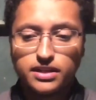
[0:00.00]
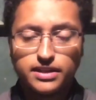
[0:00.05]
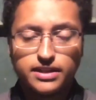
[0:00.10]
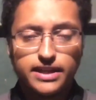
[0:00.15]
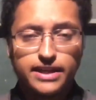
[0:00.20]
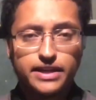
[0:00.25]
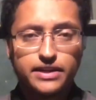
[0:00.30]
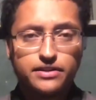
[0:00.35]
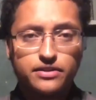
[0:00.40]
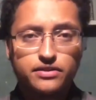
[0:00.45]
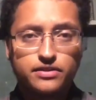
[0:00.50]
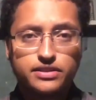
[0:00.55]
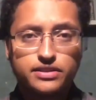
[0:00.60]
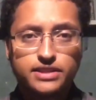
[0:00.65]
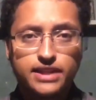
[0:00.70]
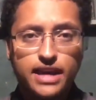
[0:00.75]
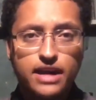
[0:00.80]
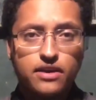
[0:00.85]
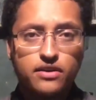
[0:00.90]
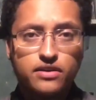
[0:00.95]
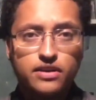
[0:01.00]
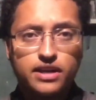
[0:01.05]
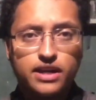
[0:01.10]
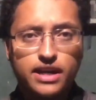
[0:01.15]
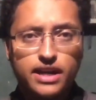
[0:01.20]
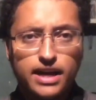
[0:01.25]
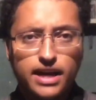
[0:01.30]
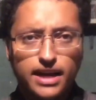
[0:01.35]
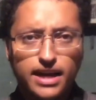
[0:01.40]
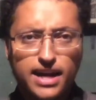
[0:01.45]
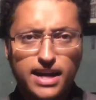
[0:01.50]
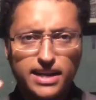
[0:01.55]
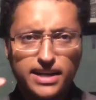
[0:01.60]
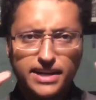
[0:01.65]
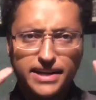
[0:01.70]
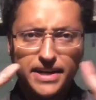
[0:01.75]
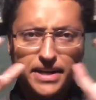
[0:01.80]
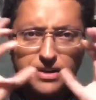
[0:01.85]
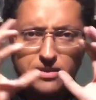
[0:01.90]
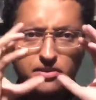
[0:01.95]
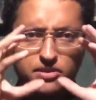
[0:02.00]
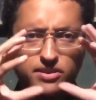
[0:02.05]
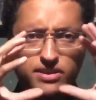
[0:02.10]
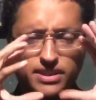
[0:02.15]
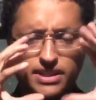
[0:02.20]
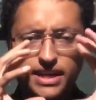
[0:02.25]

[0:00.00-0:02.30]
take your sound and kind of narrow it